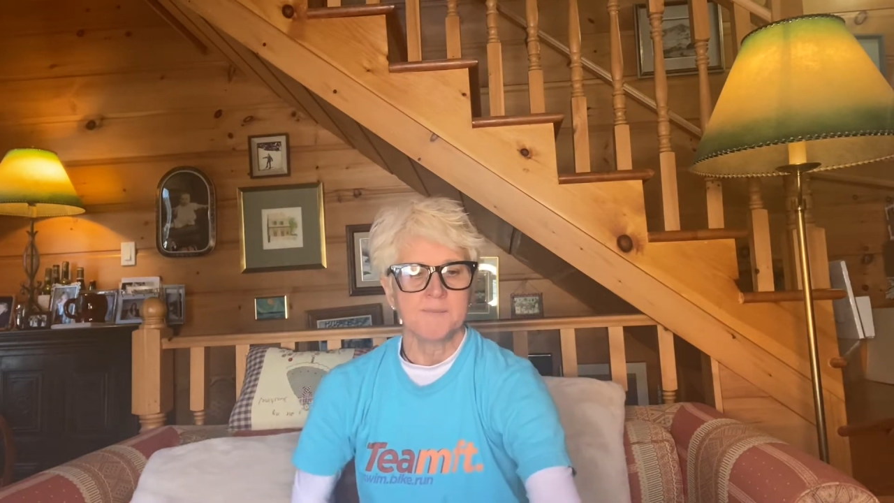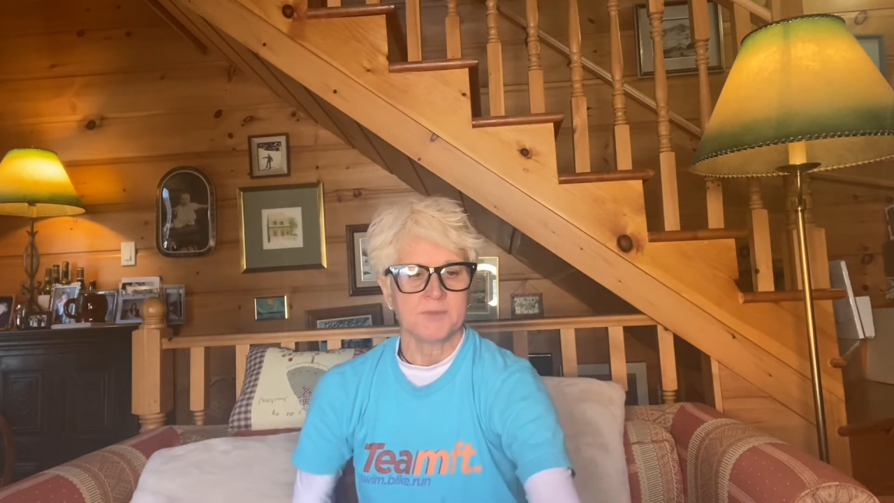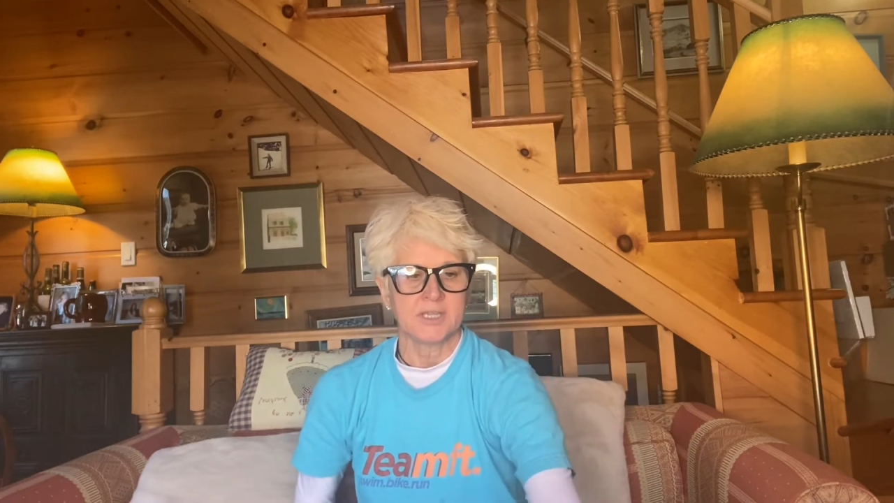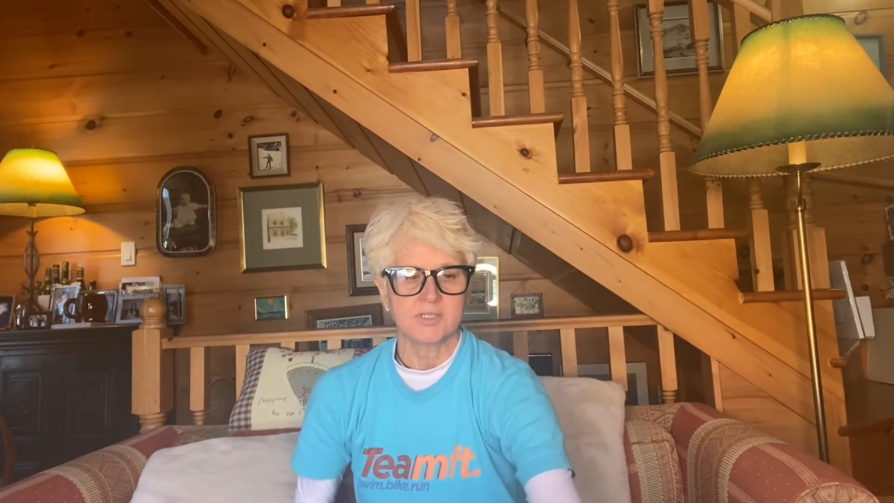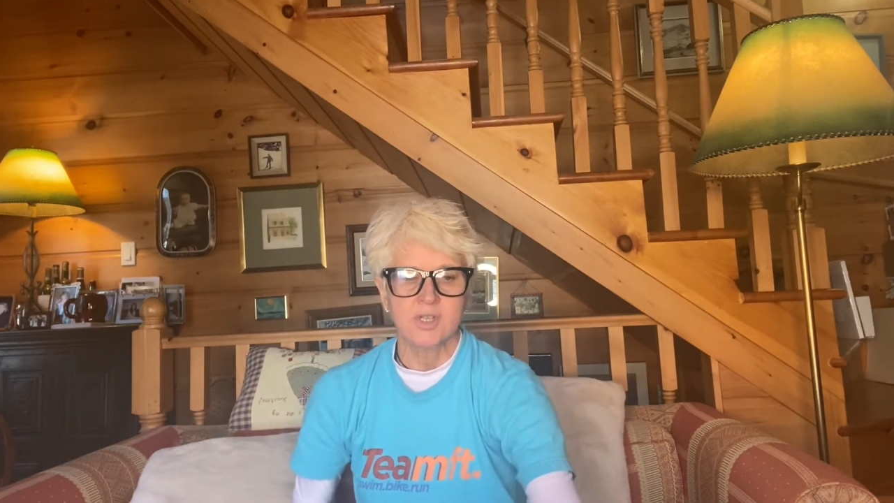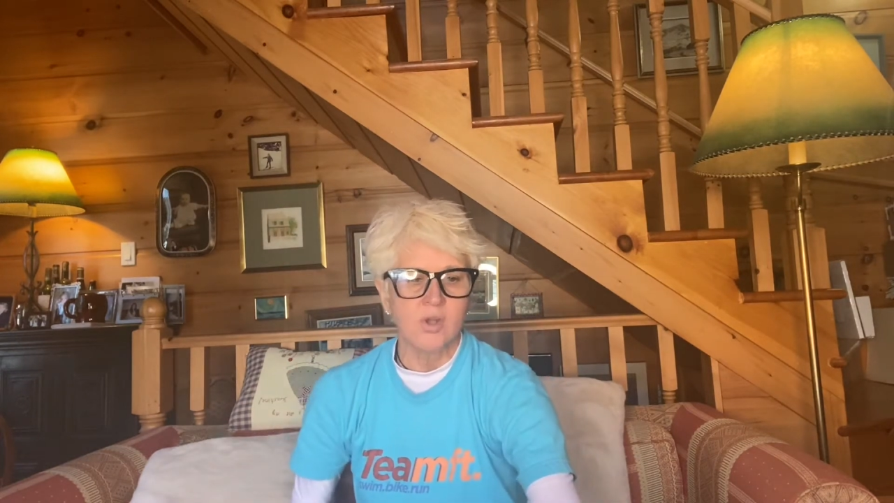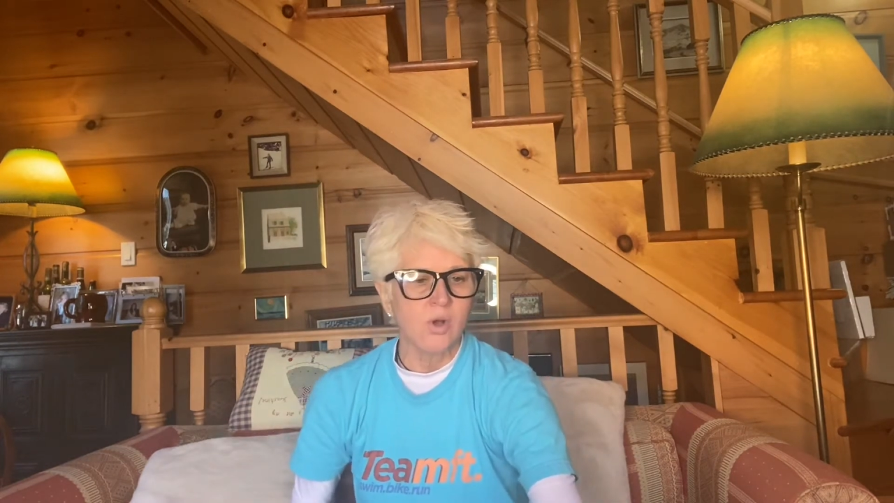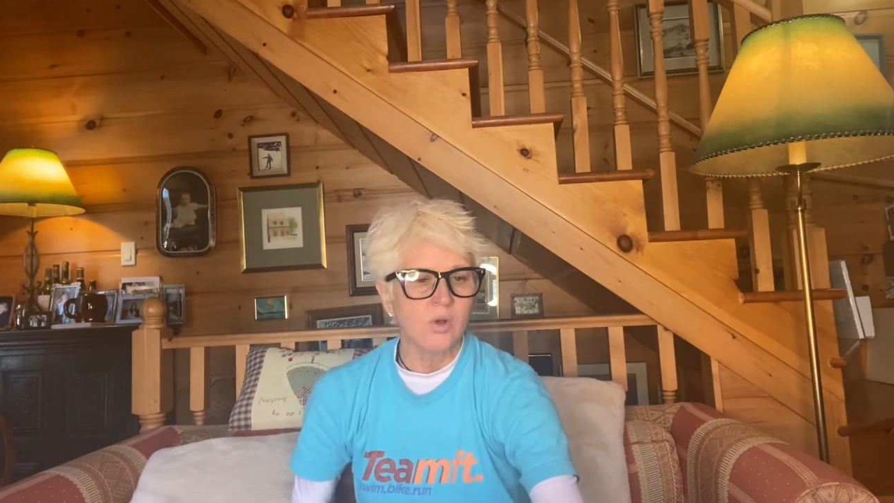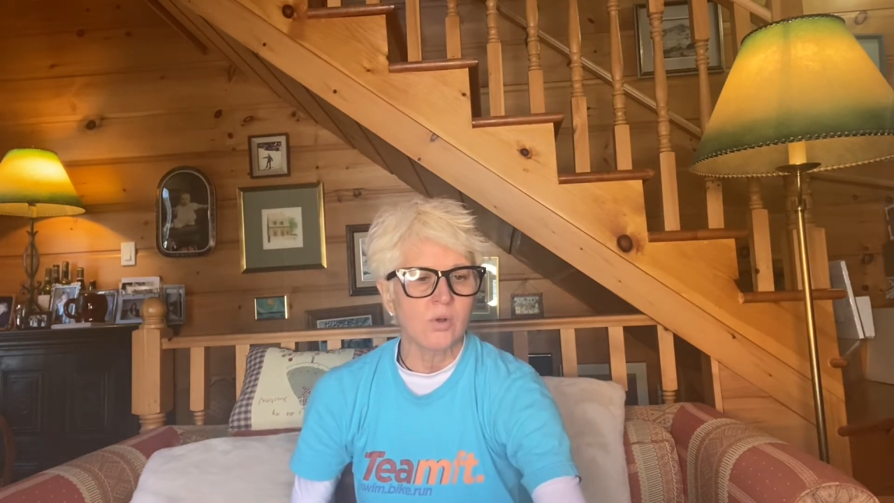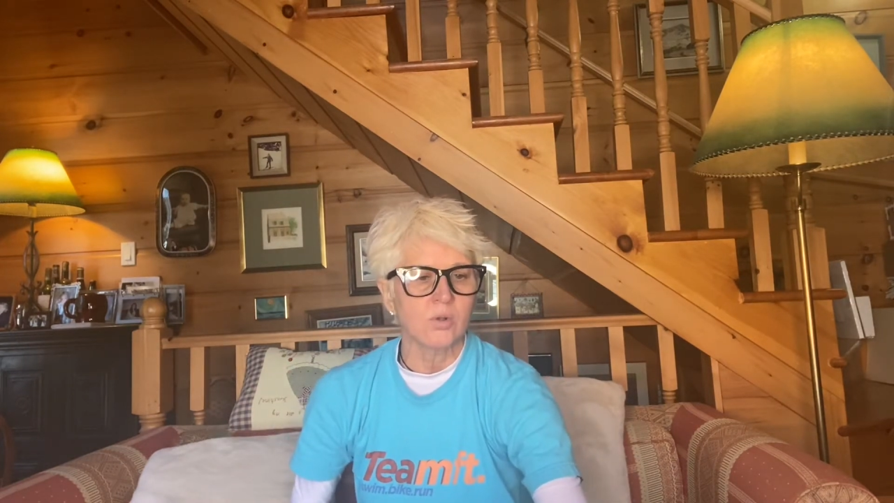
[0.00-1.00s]
it's
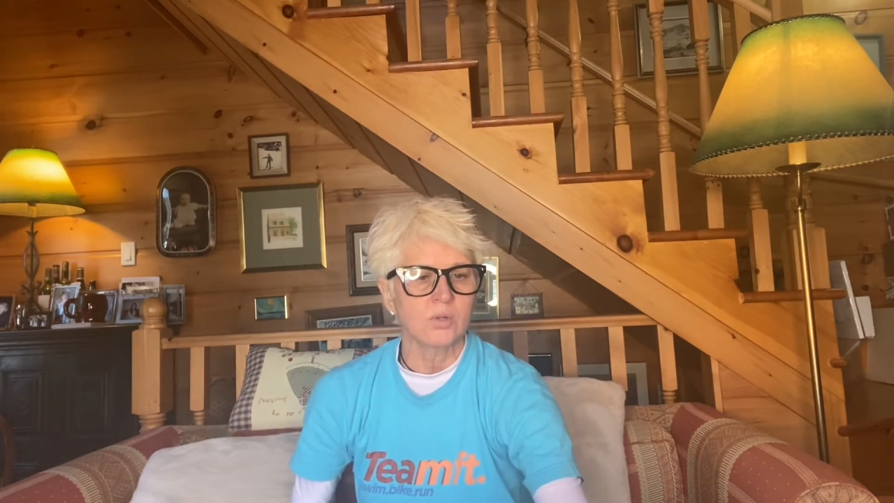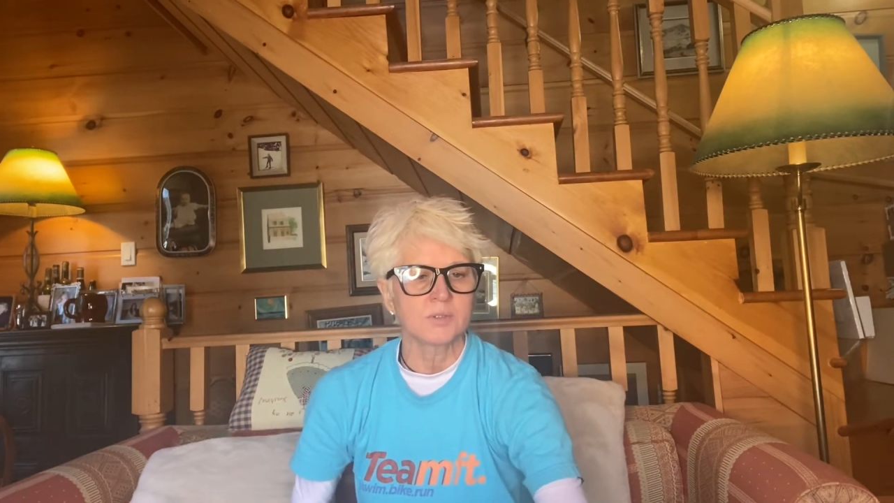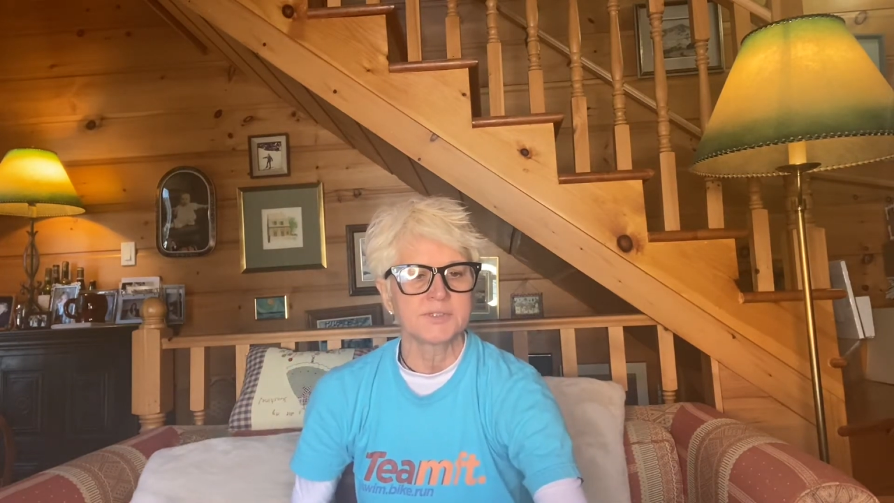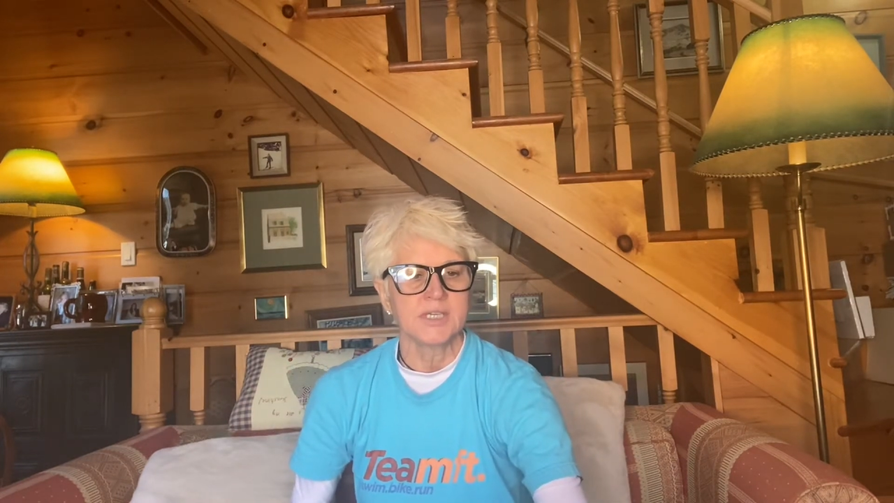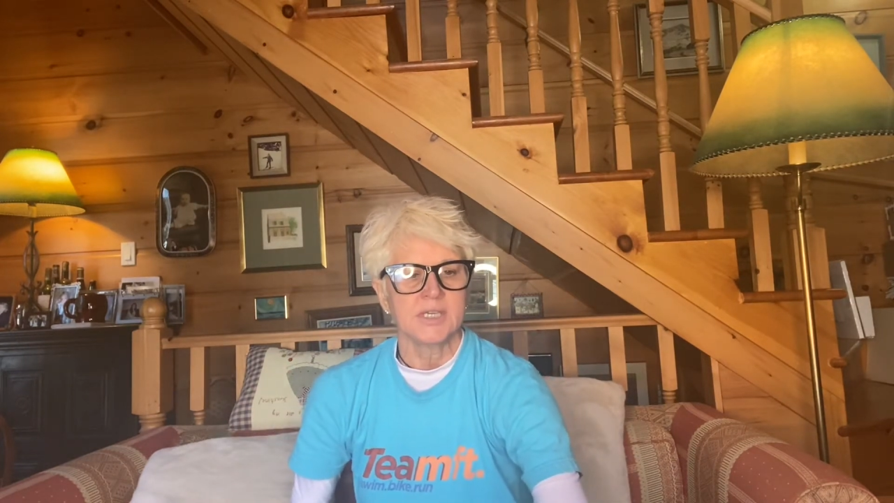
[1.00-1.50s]
cold,